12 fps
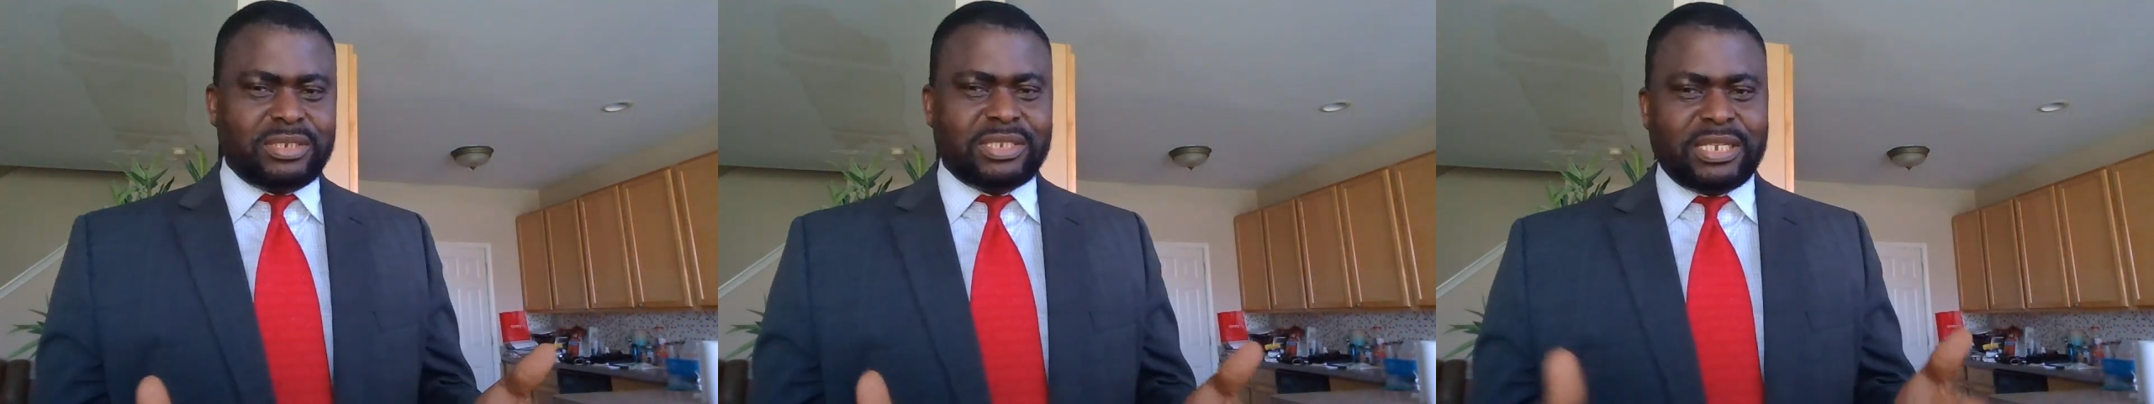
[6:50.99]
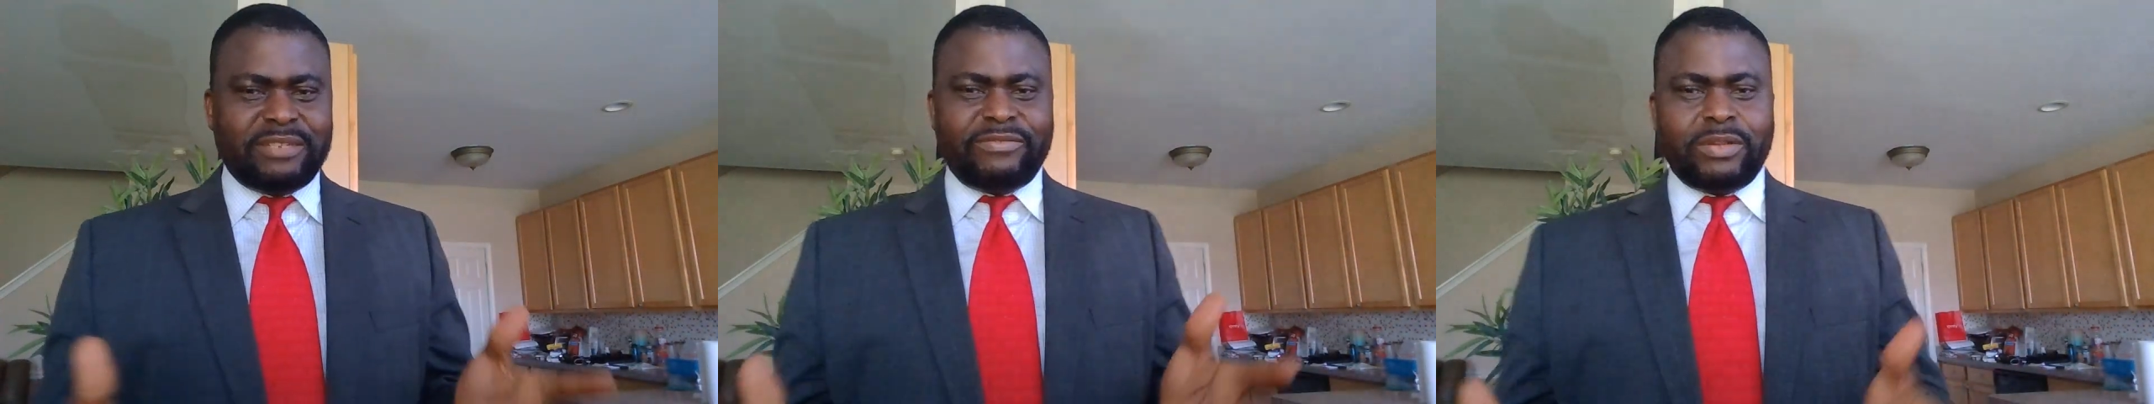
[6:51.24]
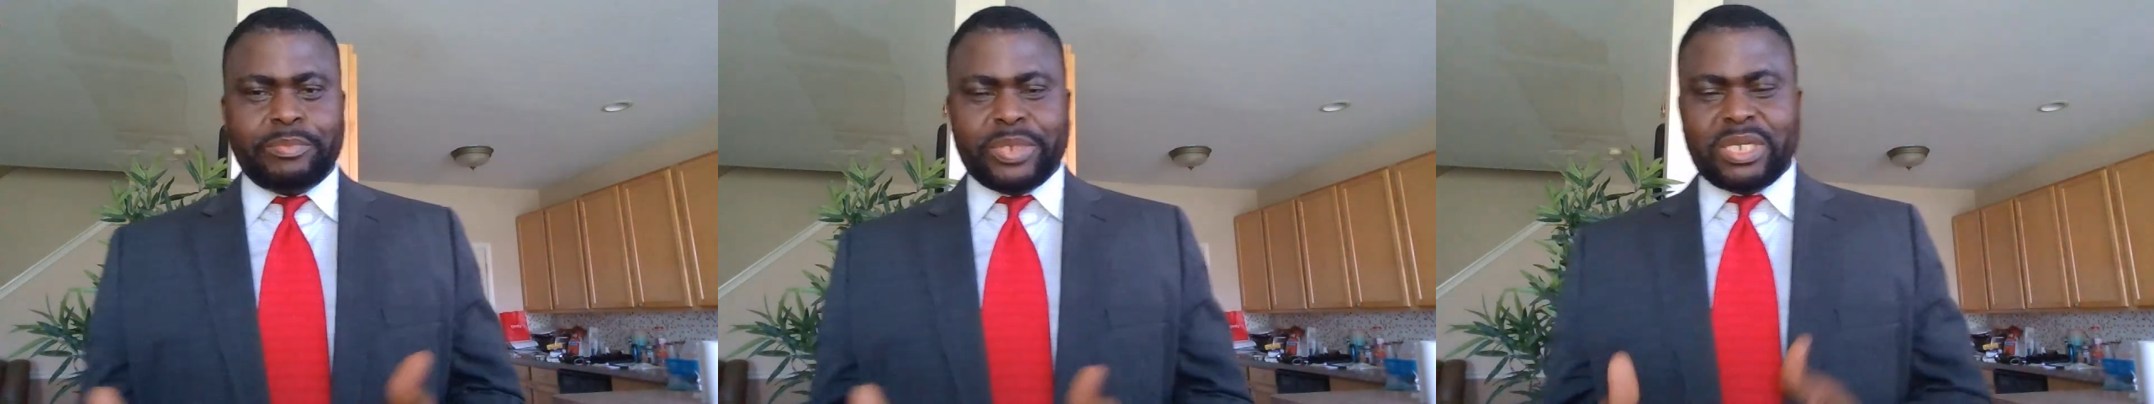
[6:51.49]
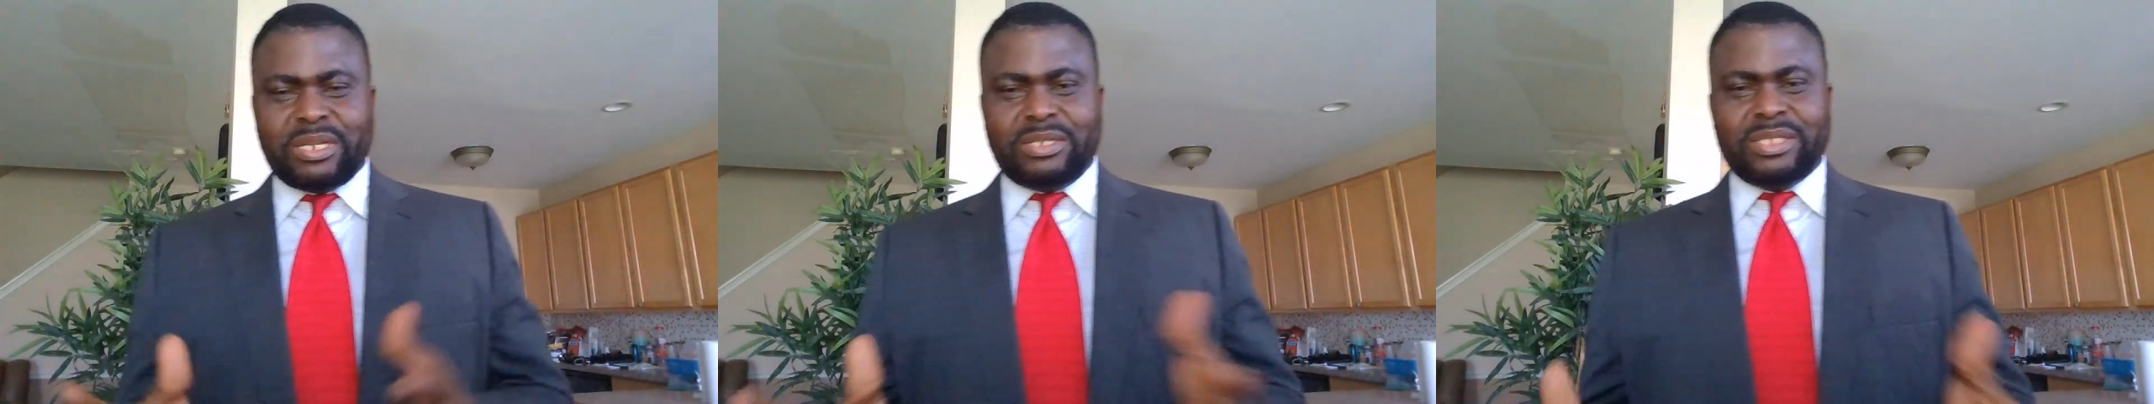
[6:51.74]
their
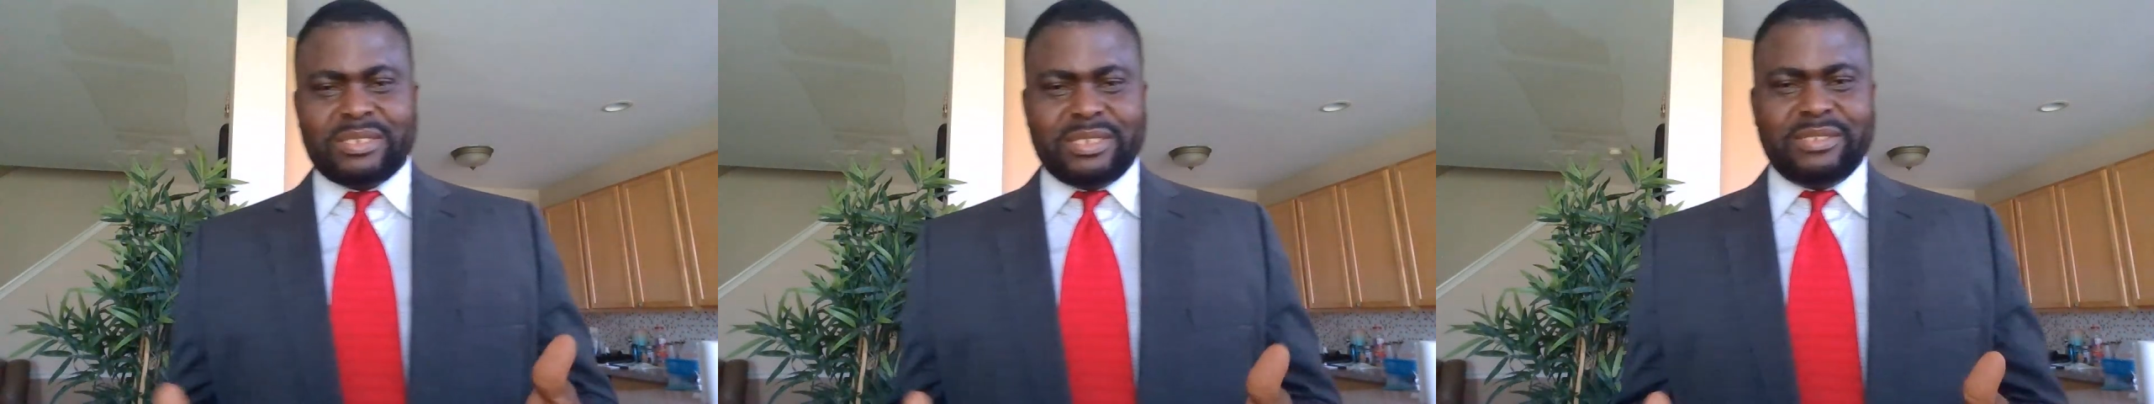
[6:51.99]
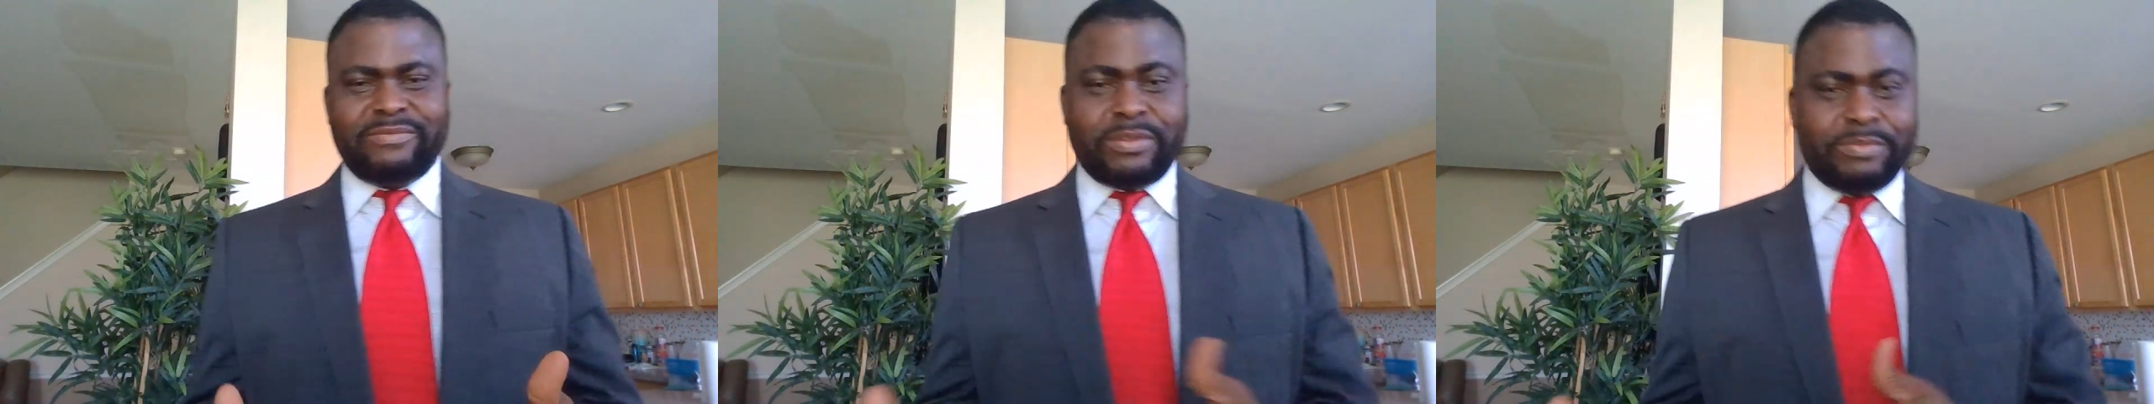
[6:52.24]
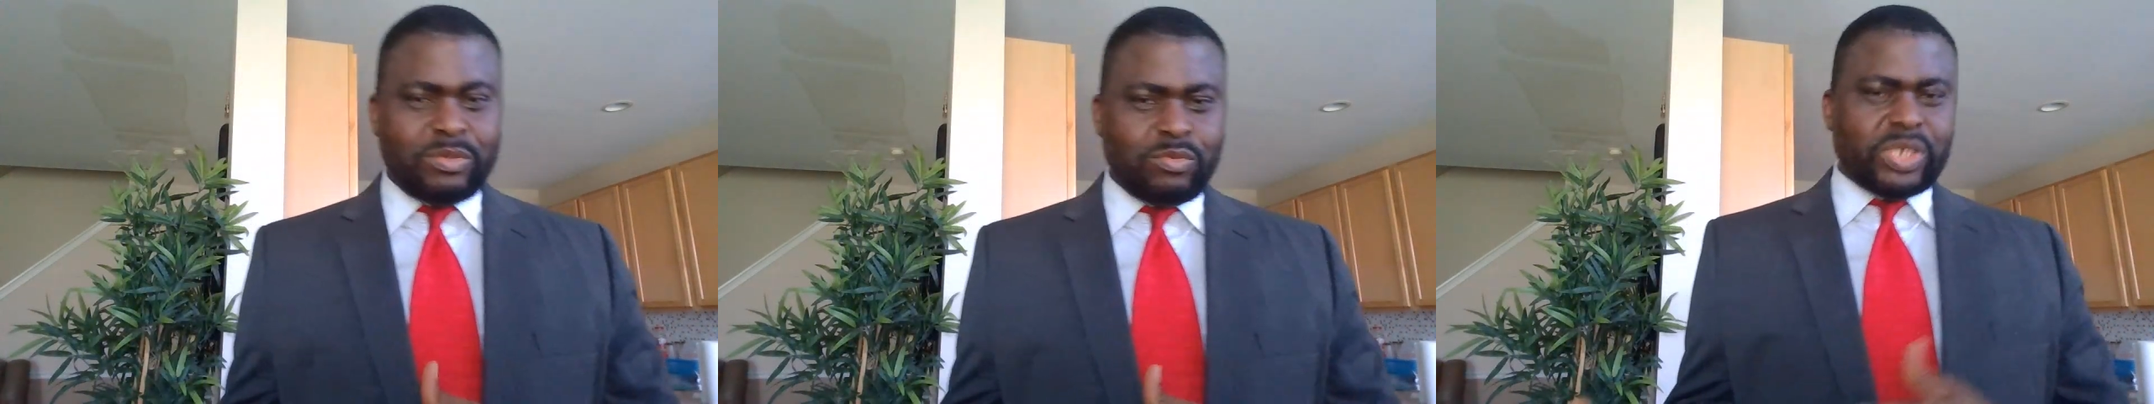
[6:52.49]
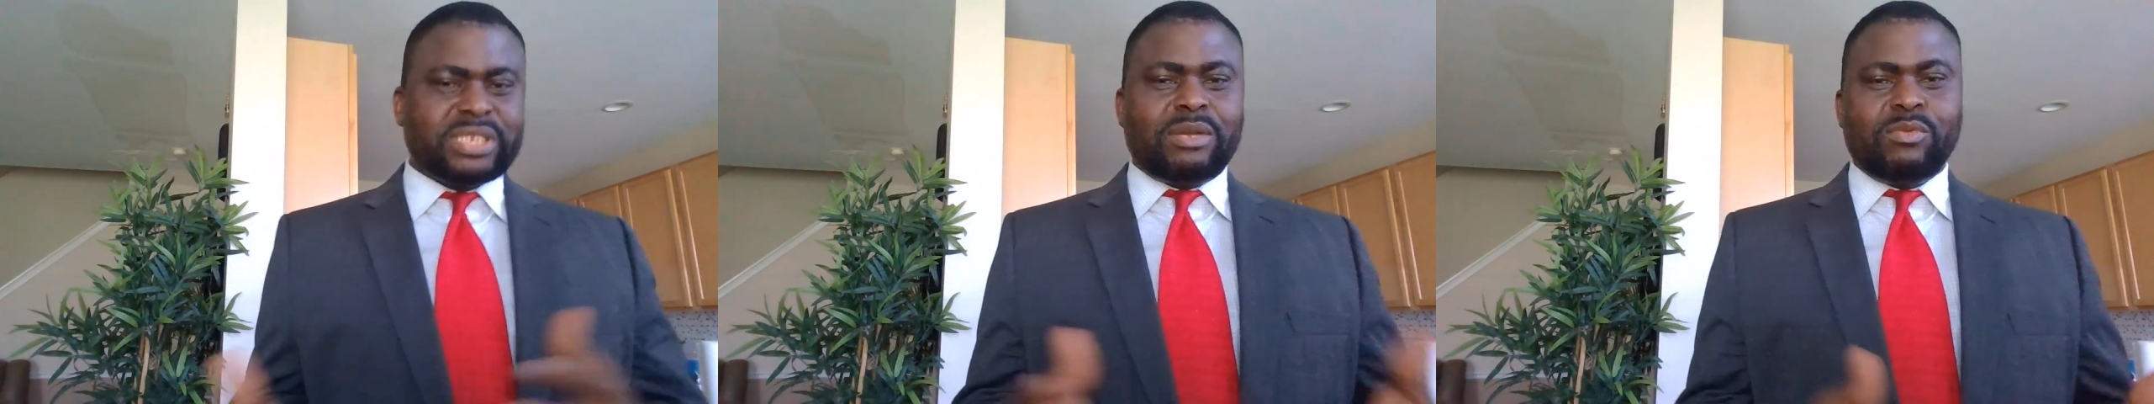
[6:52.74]
developing country from the
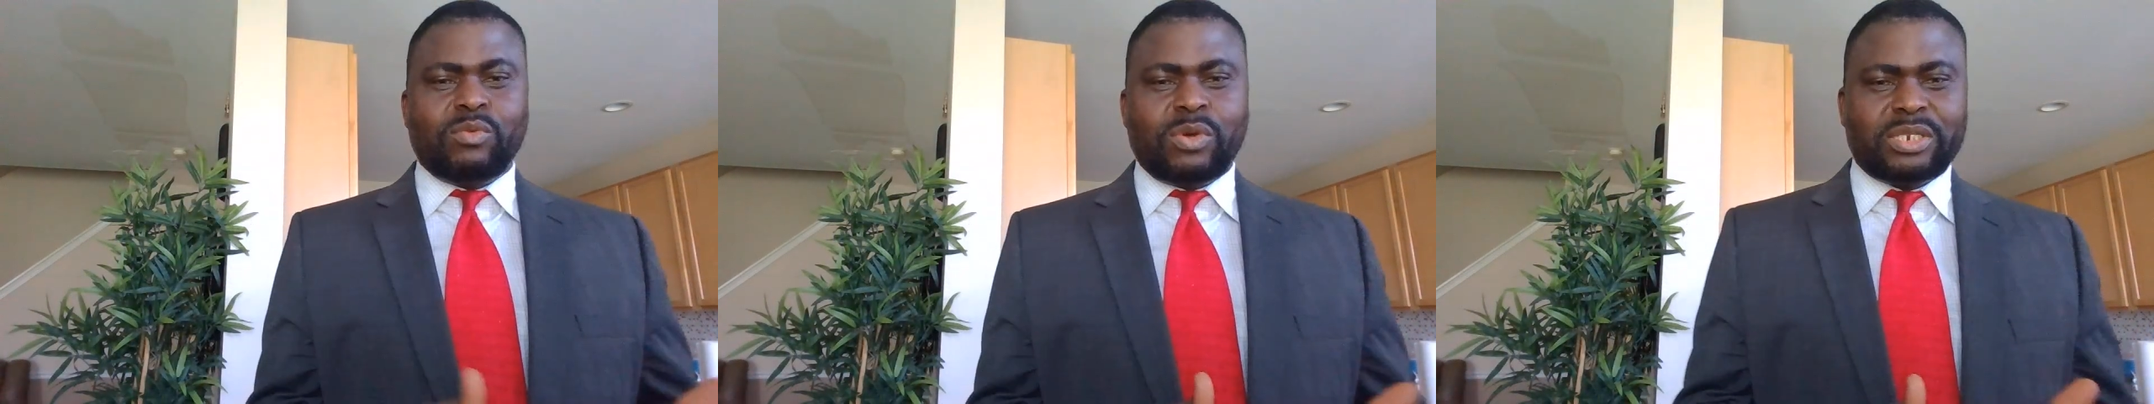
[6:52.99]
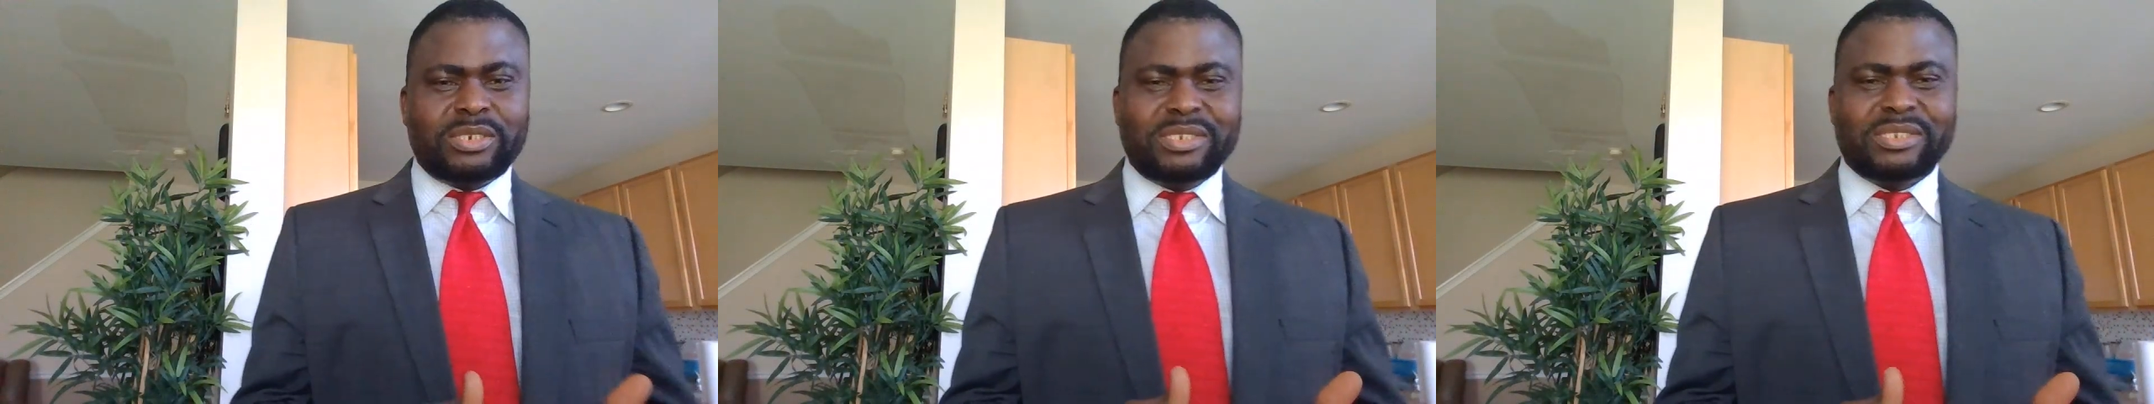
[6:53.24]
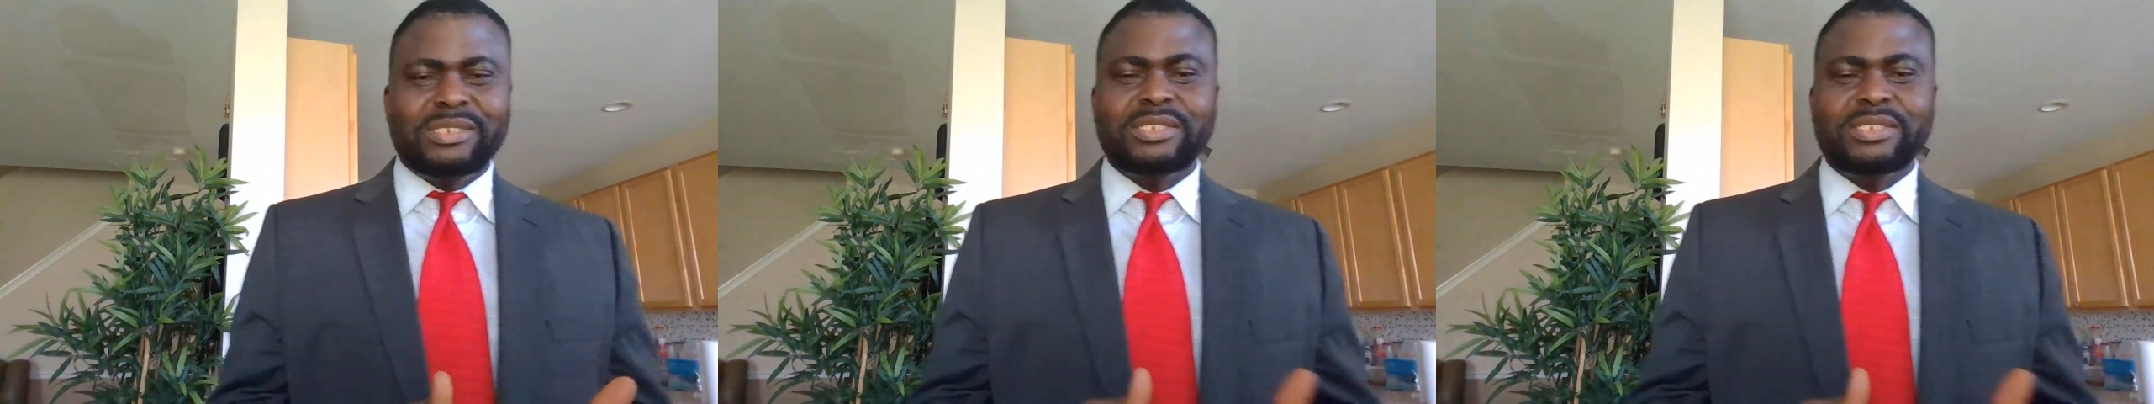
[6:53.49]
Western world,